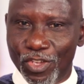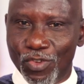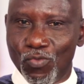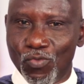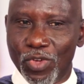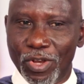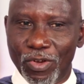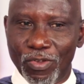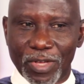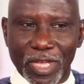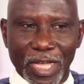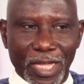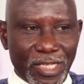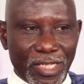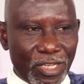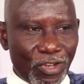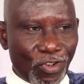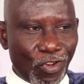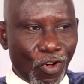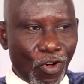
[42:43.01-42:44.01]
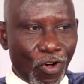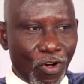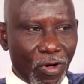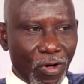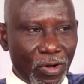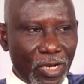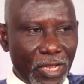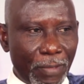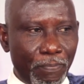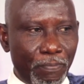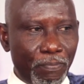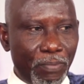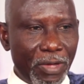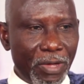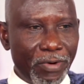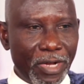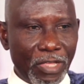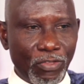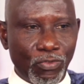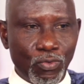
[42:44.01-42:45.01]
We look at all the
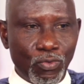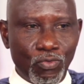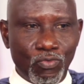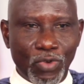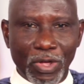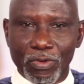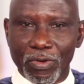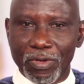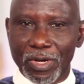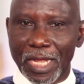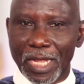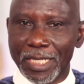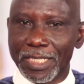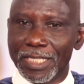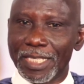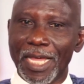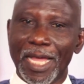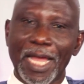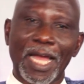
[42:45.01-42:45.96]
parents who recognize